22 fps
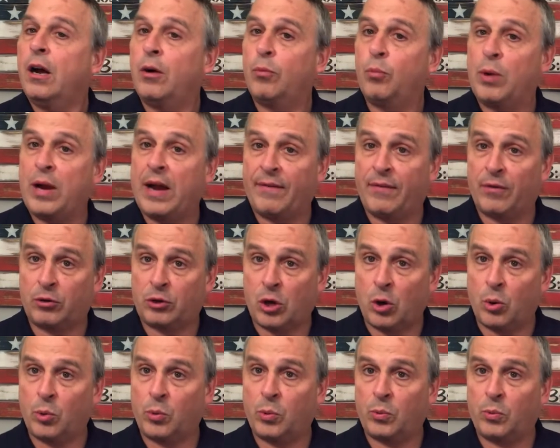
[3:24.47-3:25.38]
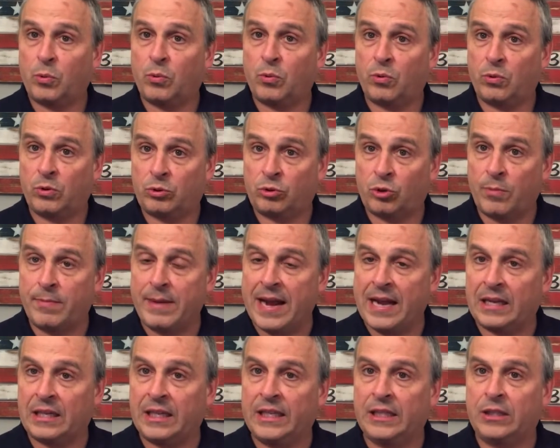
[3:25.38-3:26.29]
We have a go
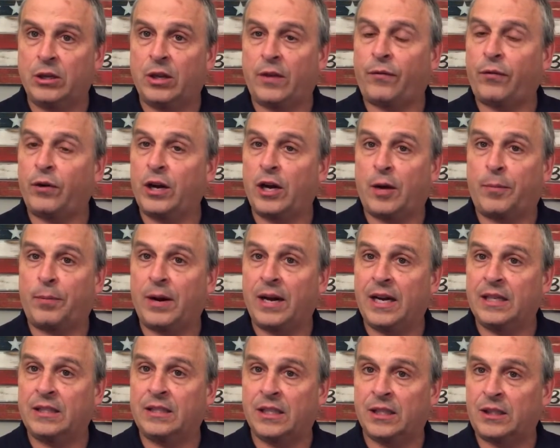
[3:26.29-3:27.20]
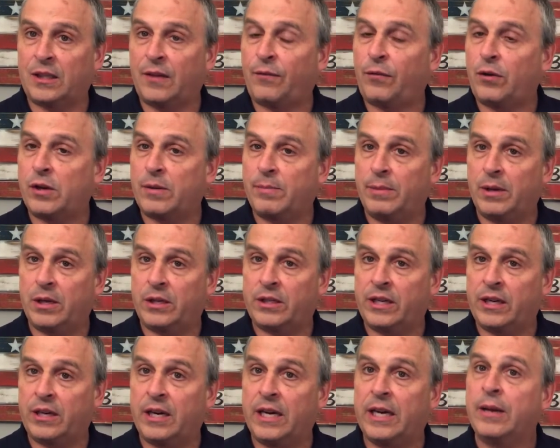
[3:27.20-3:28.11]
dramatically into the free enterprise system for the
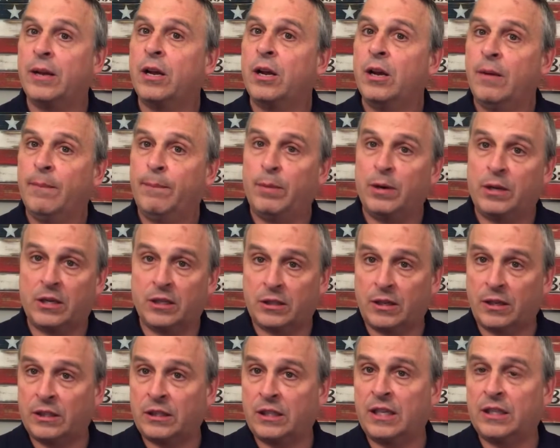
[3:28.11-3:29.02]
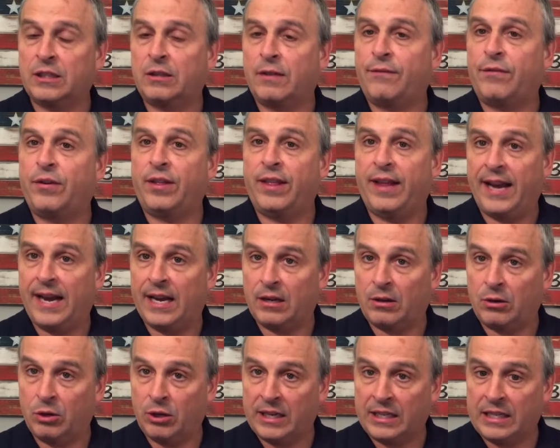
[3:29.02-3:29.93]
military, but there's a system for
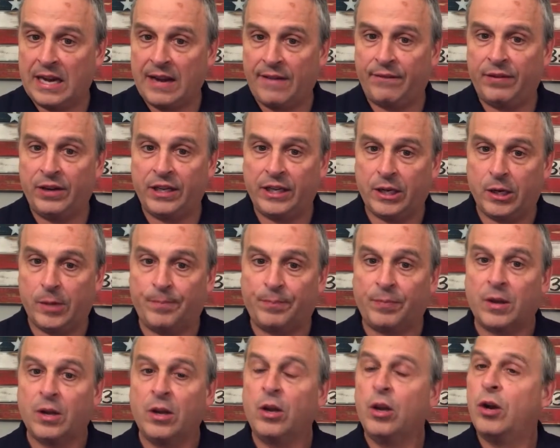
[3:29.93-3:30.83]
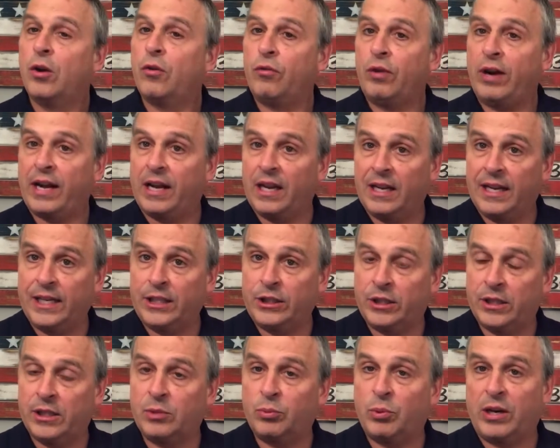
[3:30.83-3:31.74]
that. Look at that video.
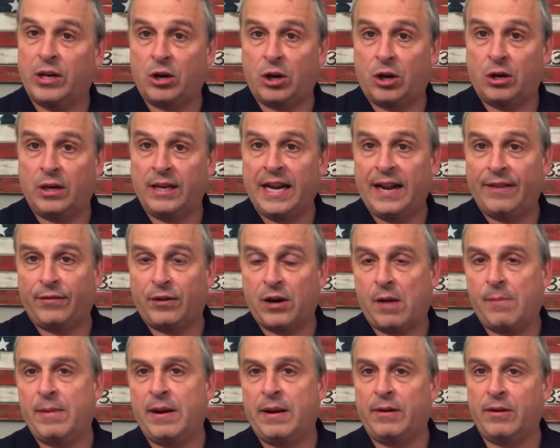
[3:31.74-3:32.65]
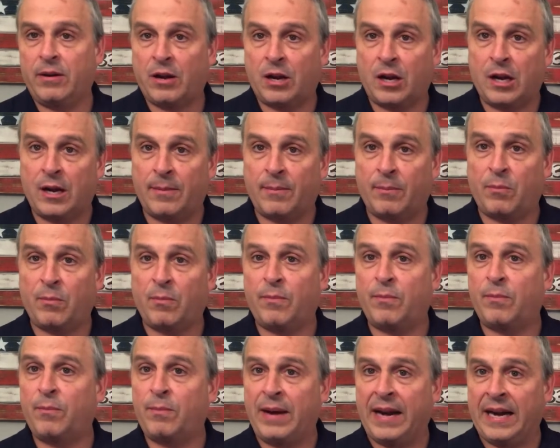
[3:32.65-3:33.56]
Regulations, we currently have government
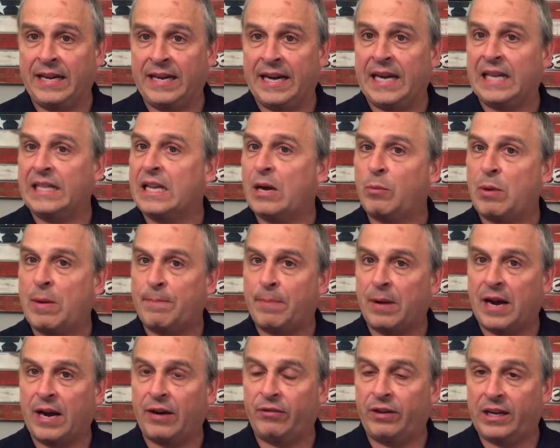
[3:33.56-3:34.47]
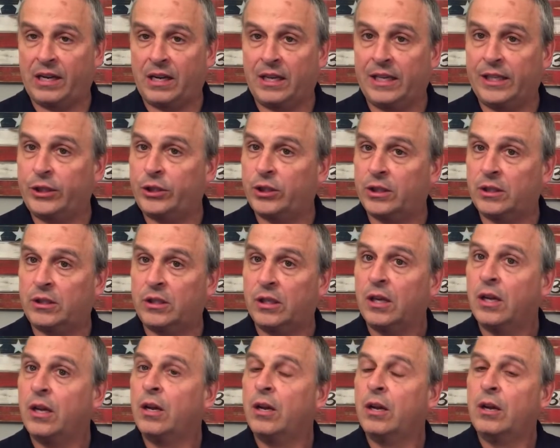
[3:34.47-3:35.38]
mandating that we buy regulations
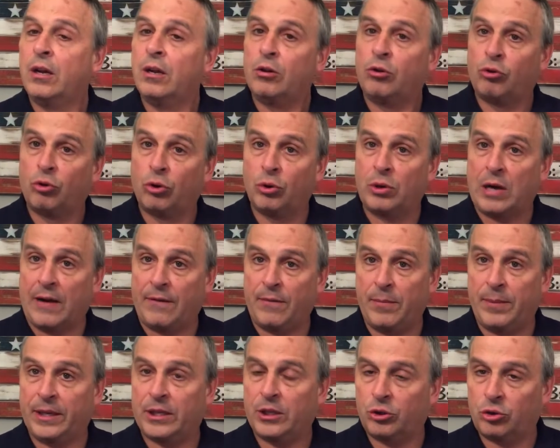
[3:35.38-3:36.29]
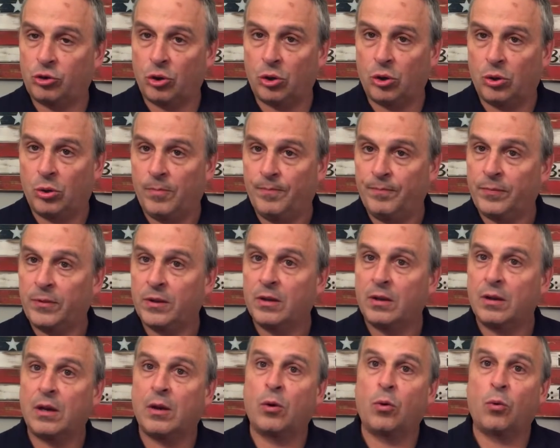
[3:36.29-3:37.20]
through government control.
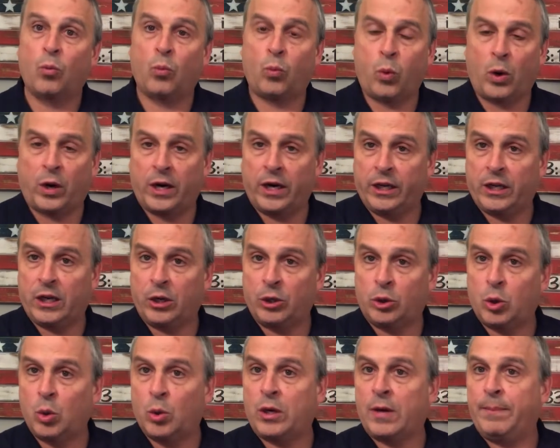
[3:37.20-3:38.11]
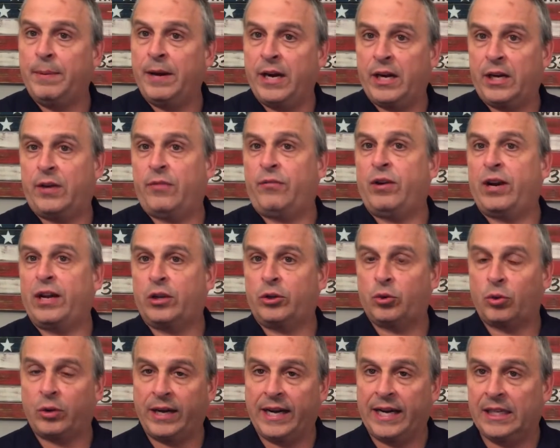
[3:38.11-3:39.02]
We're going to go to a competitive
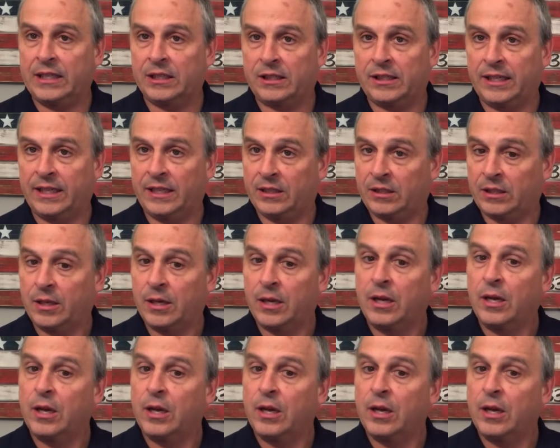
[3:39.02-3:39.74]
regulatory agencies,